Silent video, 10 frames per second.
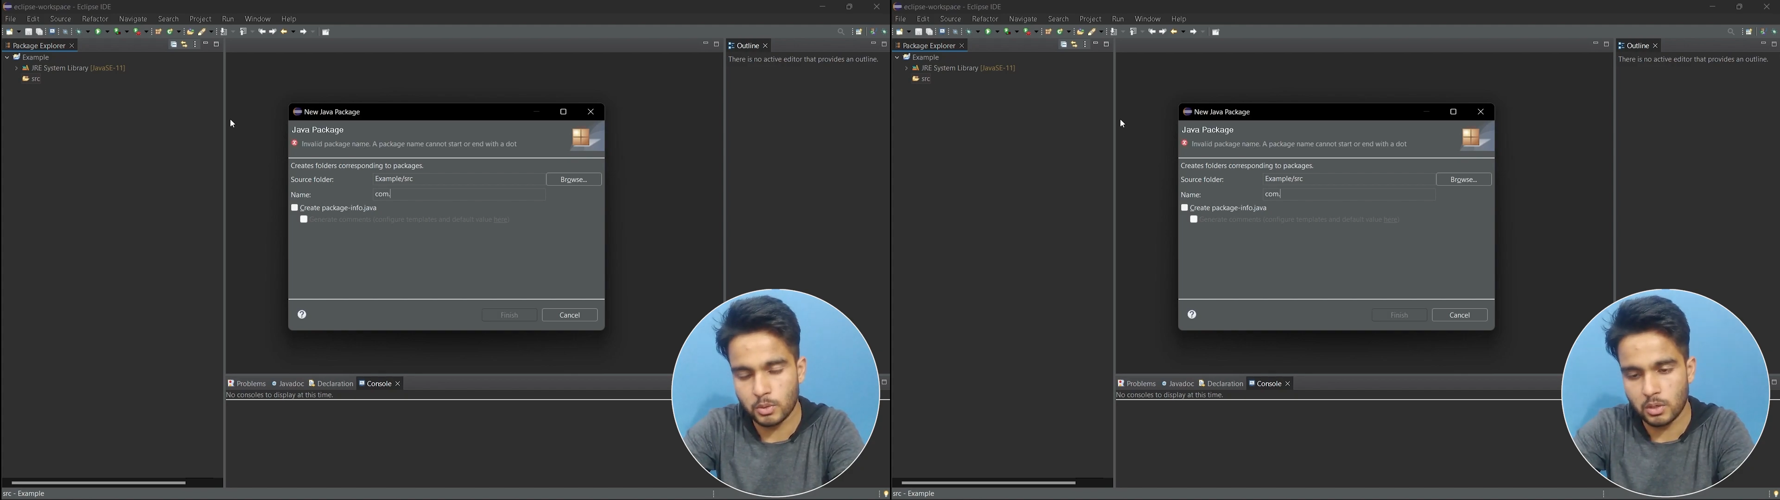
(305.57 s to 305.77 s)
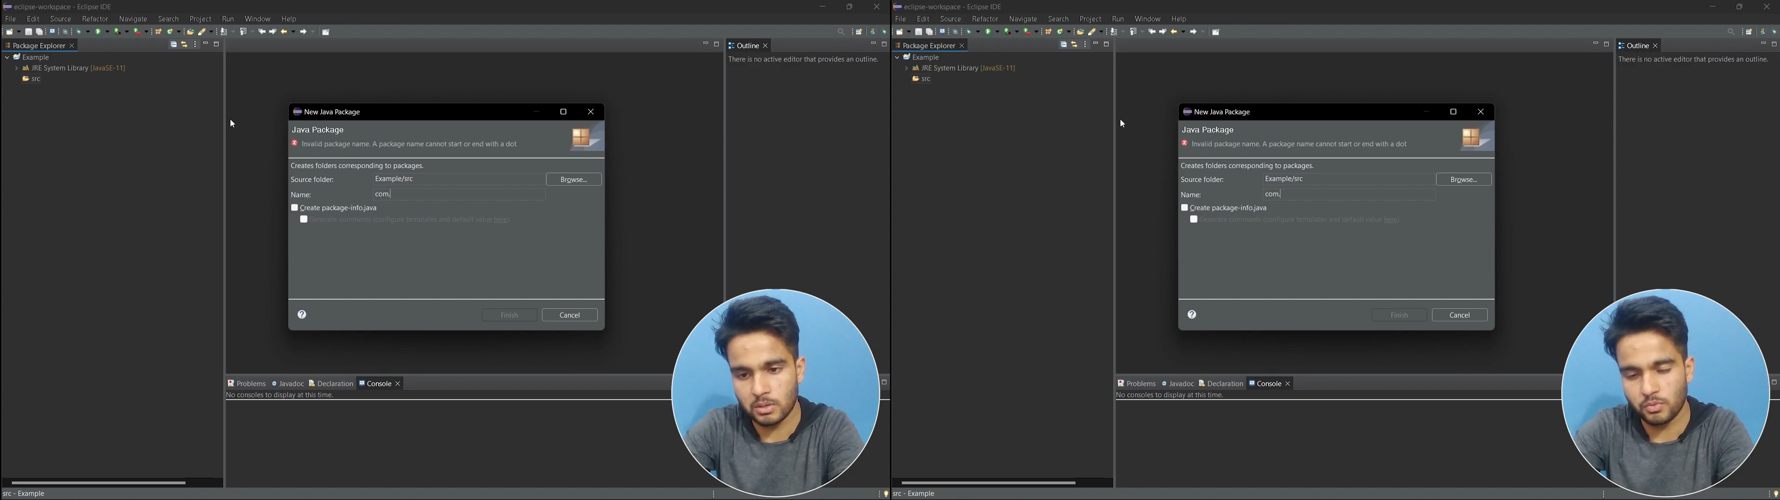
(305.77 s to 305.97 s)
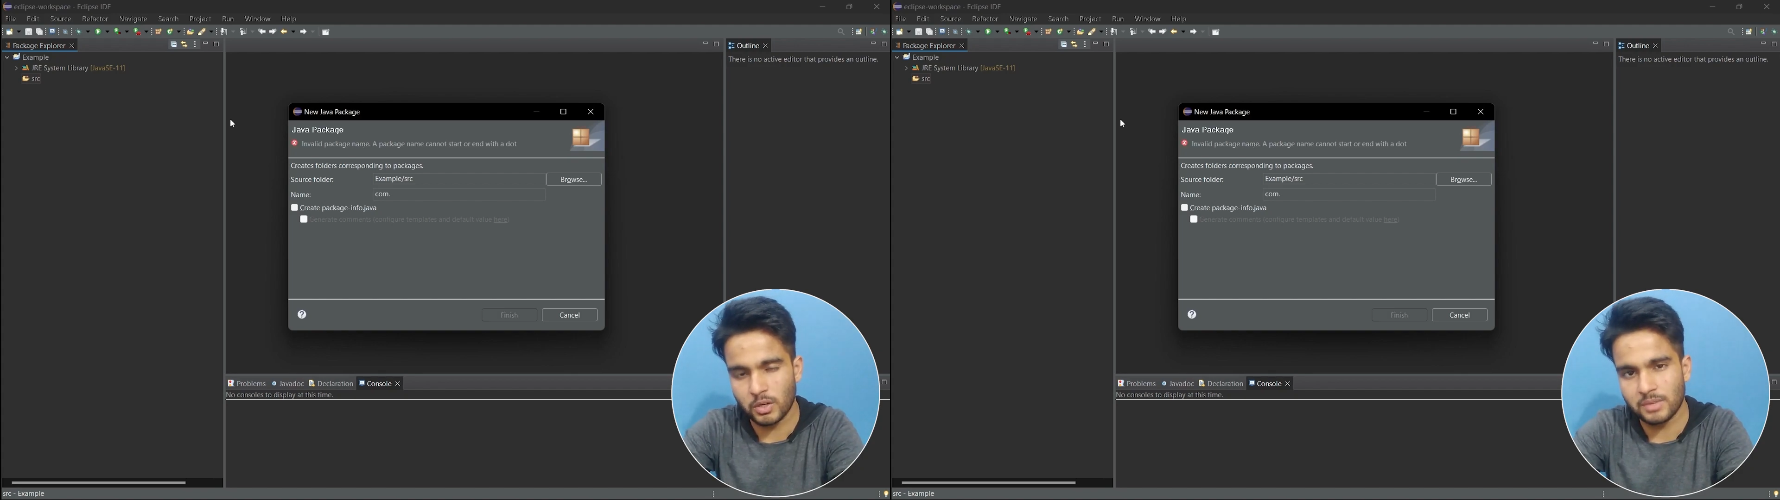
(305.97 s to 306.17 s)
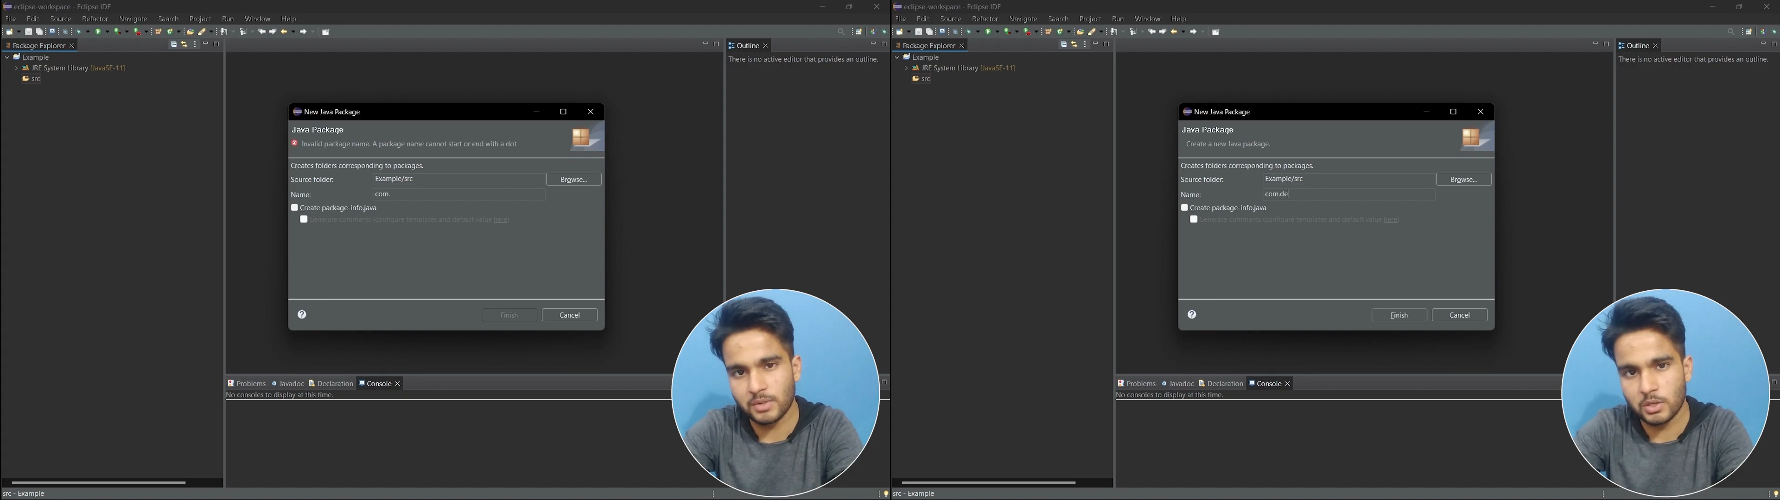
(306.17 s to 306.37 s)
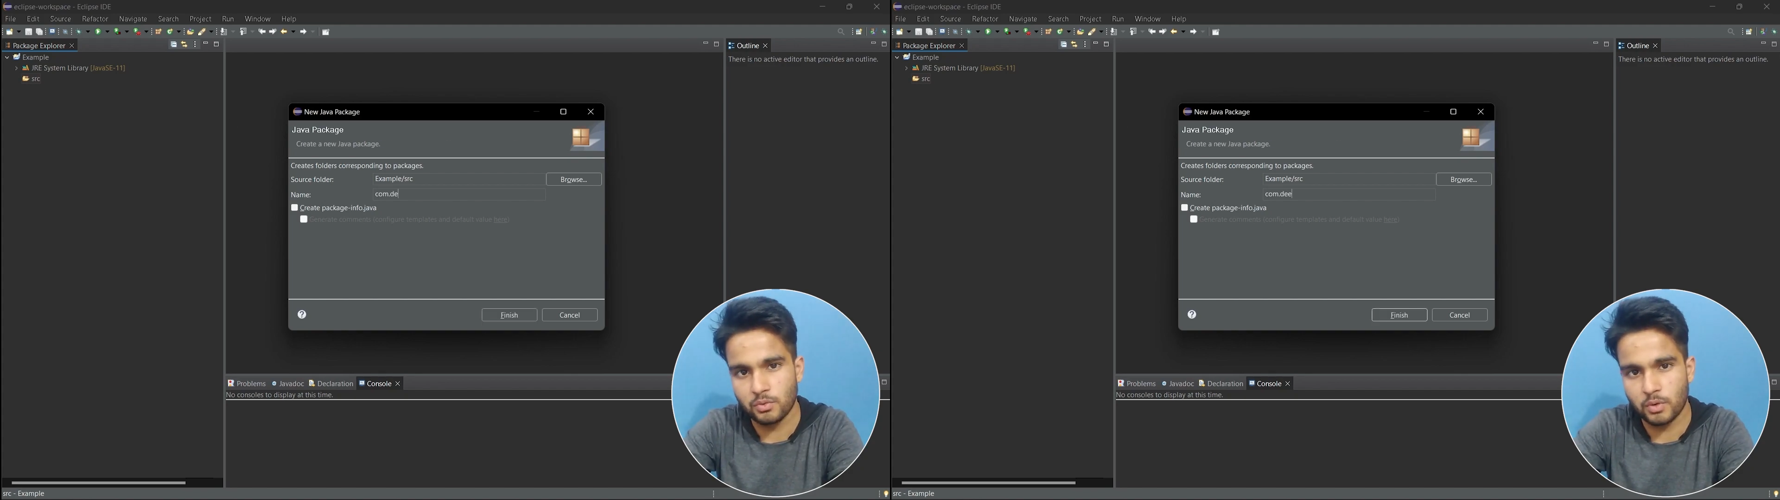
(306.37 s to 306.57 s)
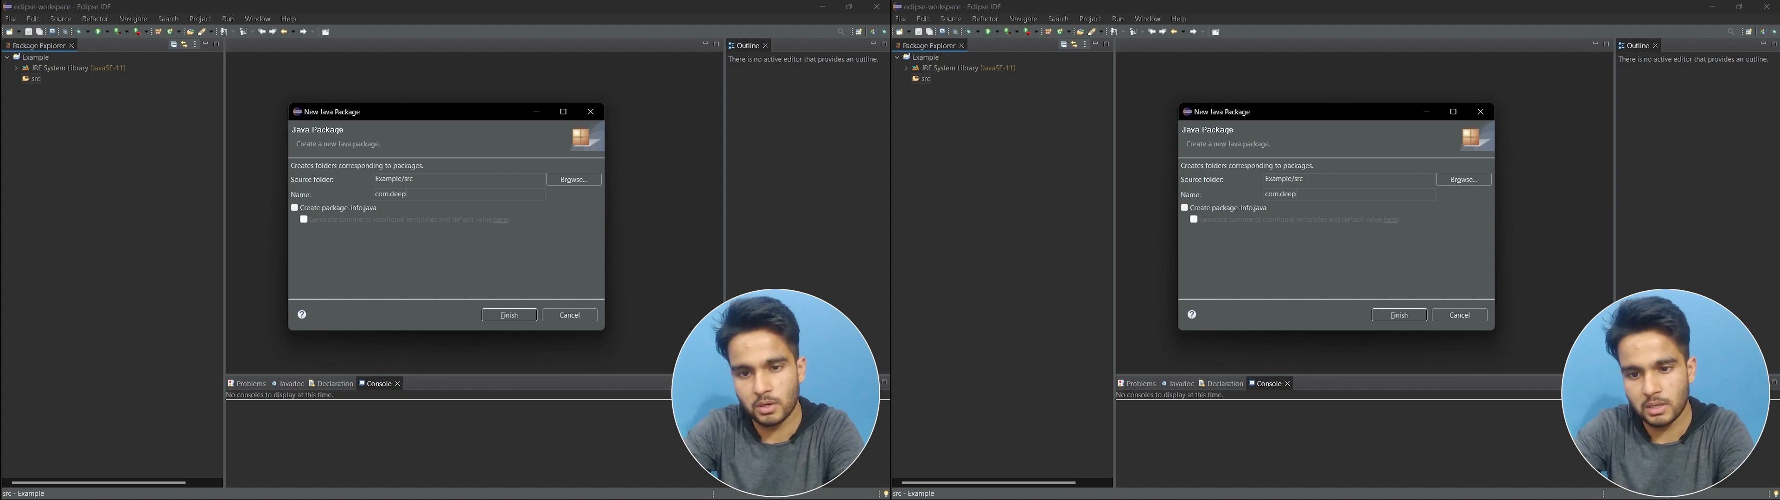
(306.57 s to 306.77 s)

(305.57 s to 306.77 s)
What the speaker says: dot whatever you want.